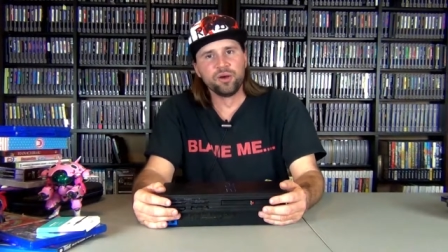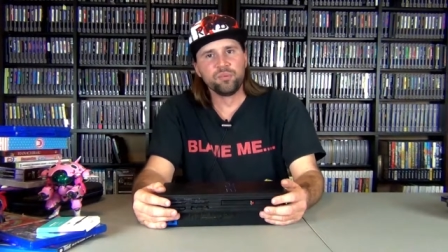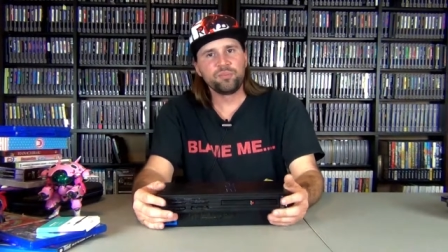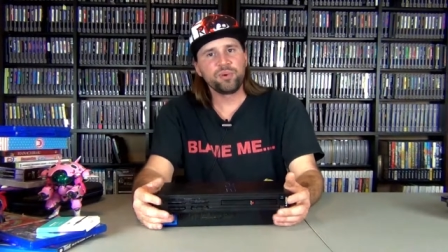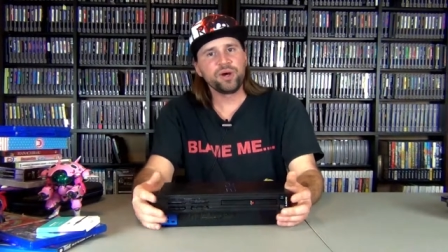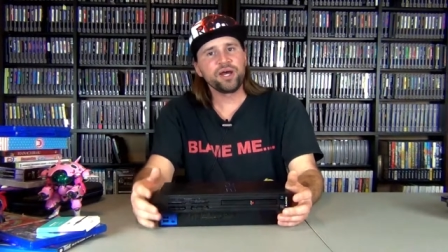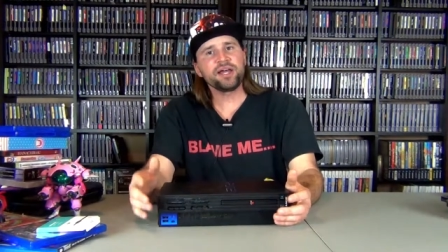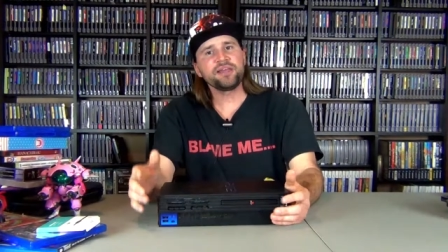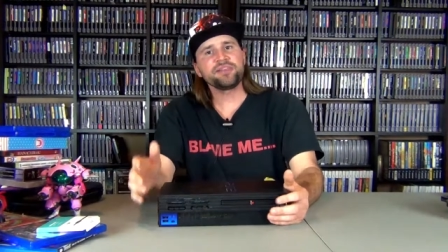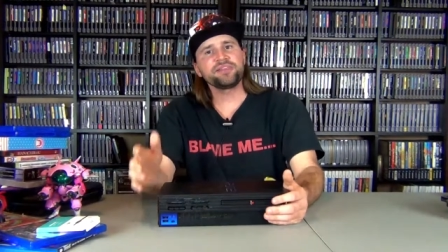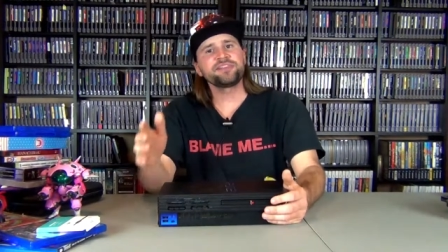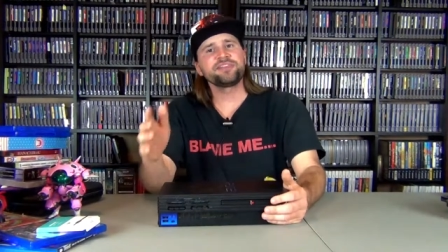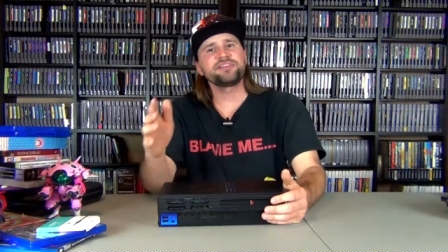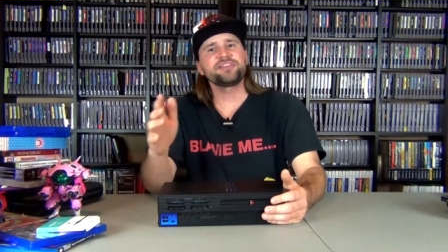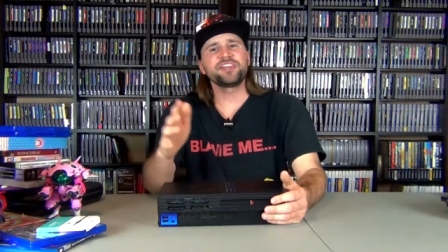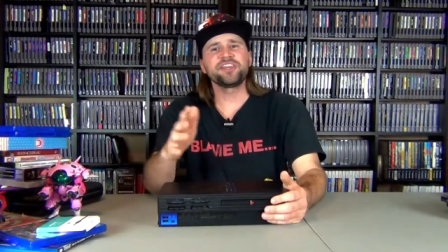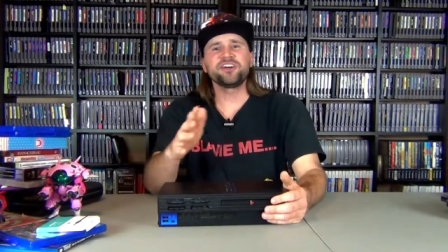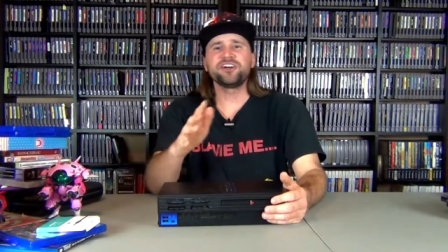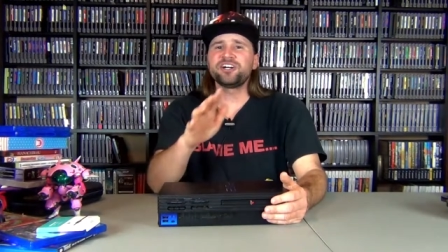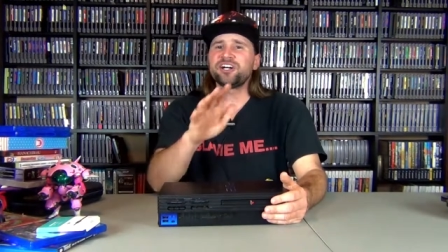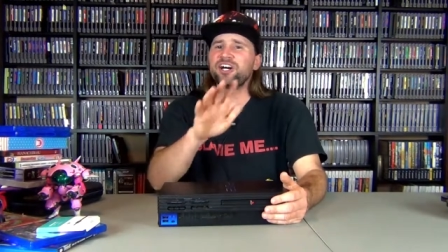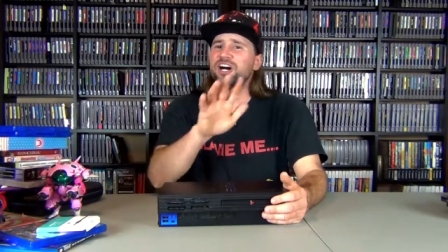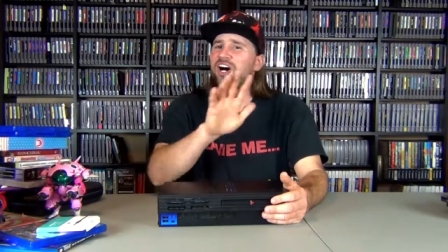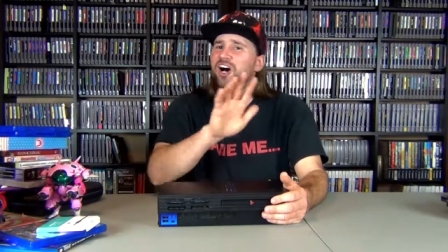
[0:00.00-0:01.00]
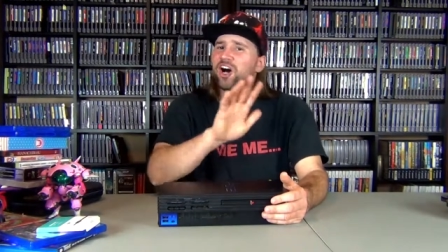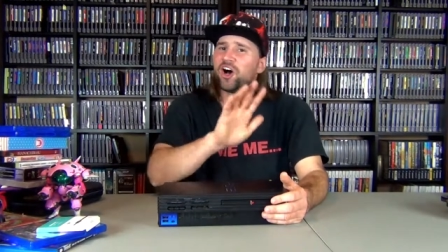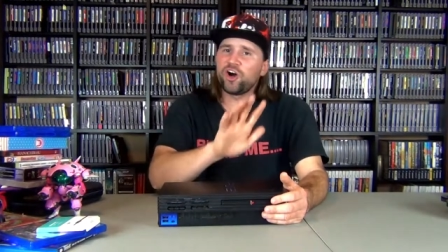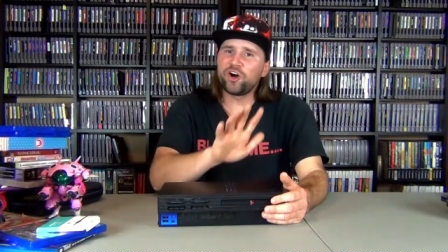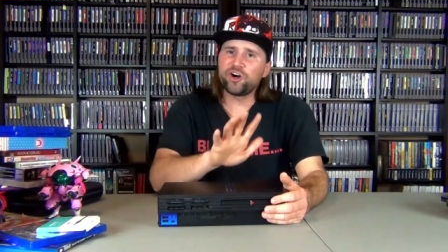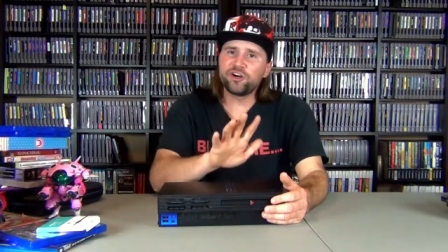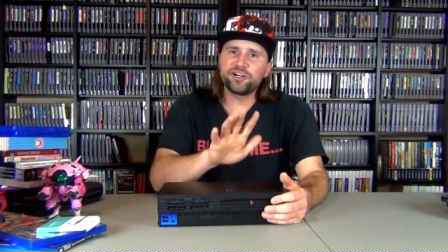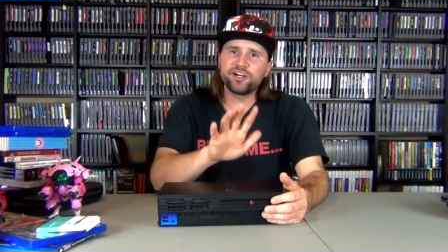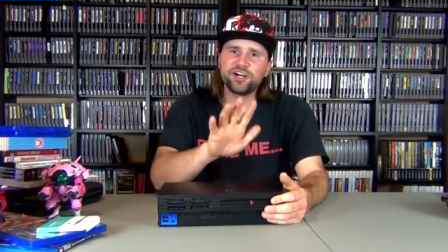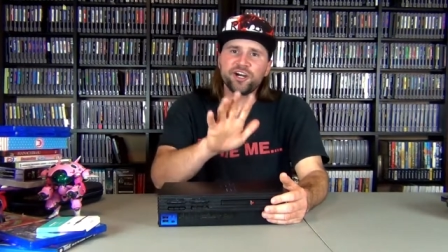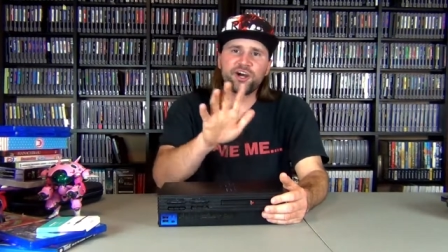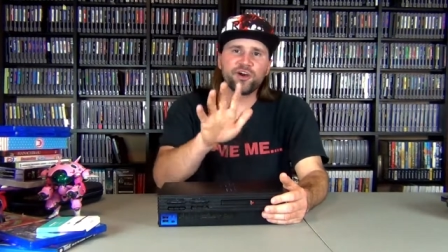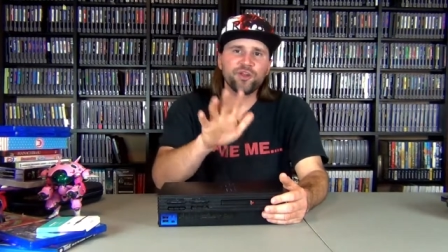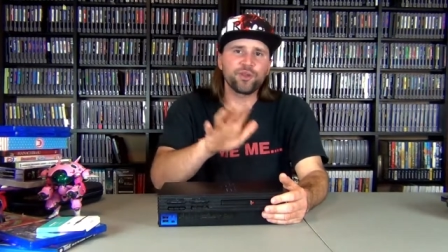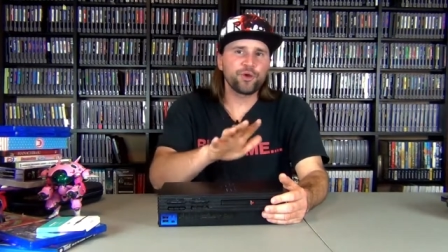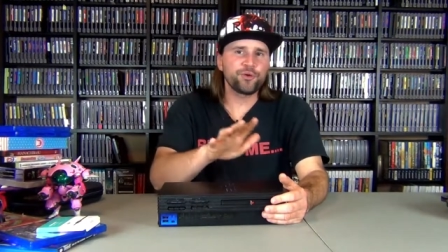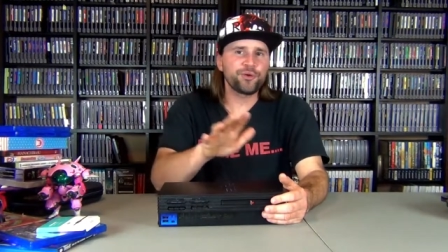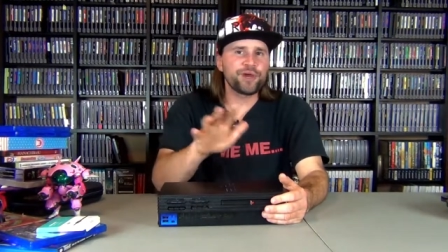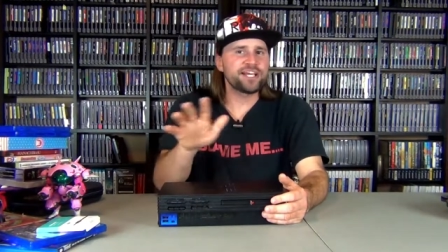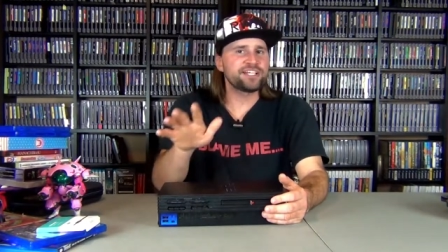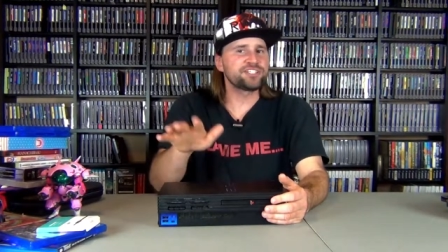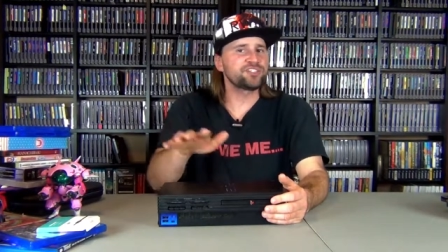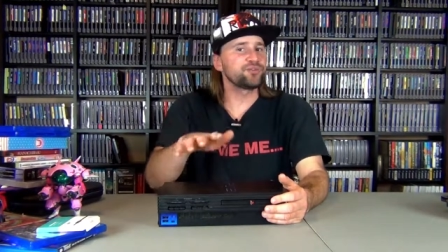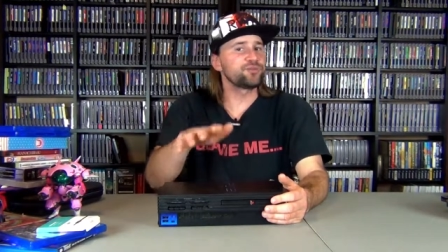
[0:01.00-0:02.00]
But there are other
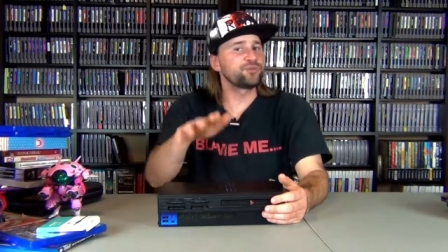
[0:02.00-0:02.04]
ways